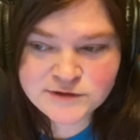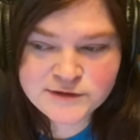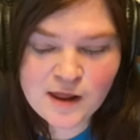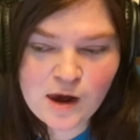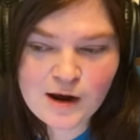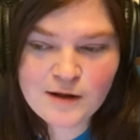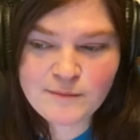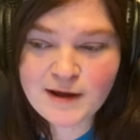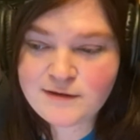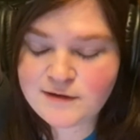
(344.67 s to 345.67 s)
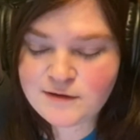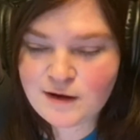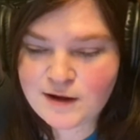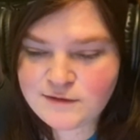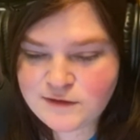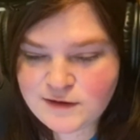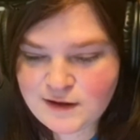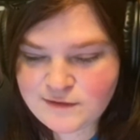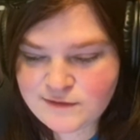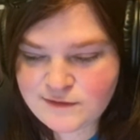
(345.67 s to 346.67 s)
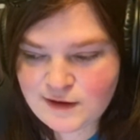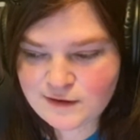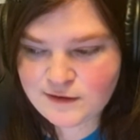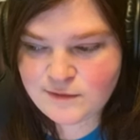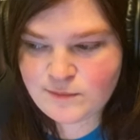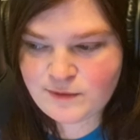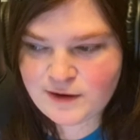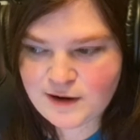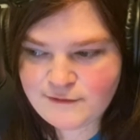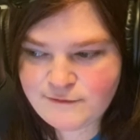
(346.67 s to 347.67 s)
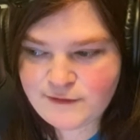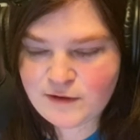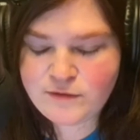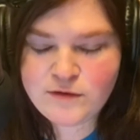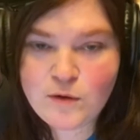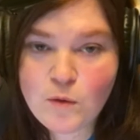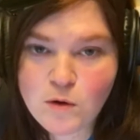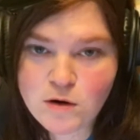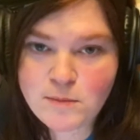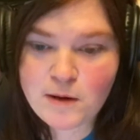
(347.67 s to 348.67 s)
I did not get sick, but I felt horrible.